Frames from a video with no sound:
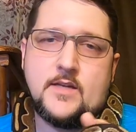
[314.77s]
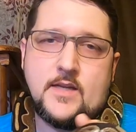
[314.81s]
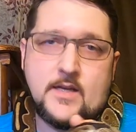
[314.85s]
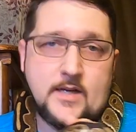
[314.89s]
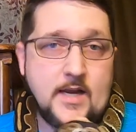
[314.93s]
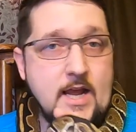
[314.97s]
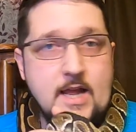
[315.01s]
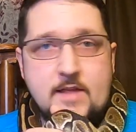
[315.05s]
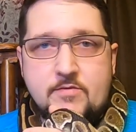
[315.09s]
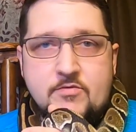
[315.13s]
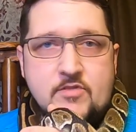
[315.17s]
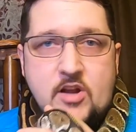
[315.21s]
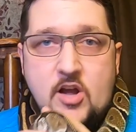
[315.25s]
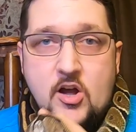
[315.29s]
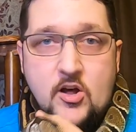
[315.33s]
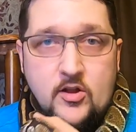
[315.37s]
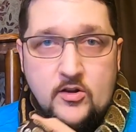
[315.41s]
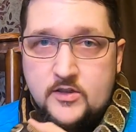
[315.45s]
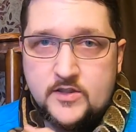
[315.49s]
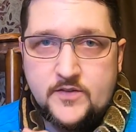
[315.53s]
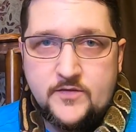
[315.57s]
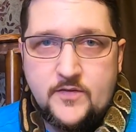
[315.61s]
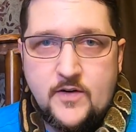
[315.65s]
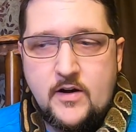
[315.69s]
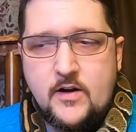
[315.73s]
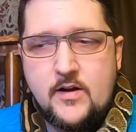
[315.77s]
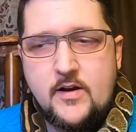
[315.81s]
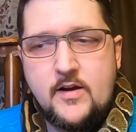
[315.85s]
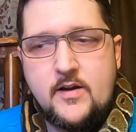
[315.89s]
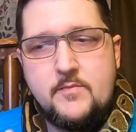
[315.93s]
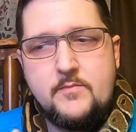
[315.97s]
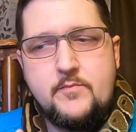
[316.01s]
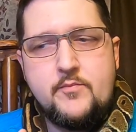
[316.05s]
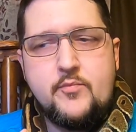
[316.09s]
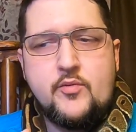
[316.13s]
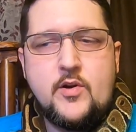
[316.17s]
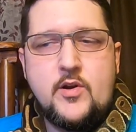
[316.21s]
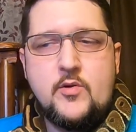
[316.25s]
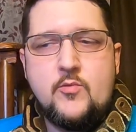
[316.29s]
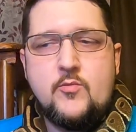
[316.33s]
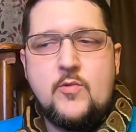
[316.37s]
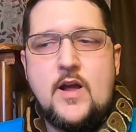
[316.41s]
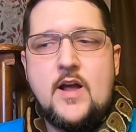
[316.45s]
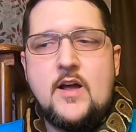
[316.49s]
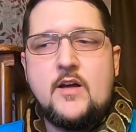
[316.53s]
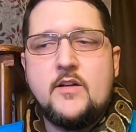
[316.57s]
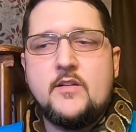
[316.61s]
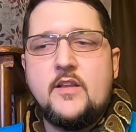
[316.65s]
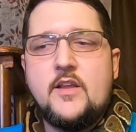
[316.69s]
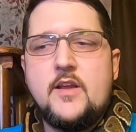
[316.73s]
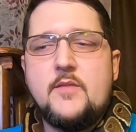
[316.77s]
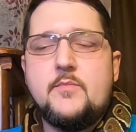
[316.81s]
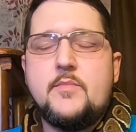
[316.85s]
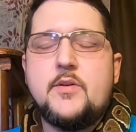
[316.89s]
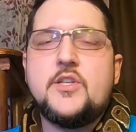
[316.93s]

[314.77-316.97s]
Again, the colors vary pretty wildly,